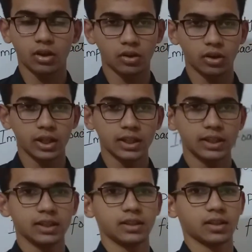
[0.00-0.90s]
according
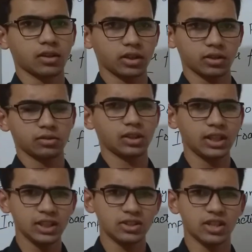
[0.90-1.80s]
to
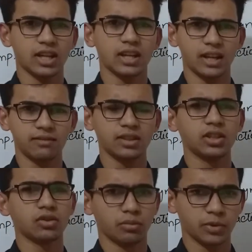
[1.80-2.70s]
each and every
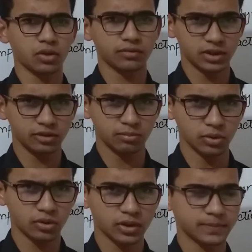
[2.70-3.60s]
topic of this
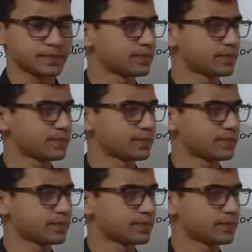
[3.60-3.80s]
book,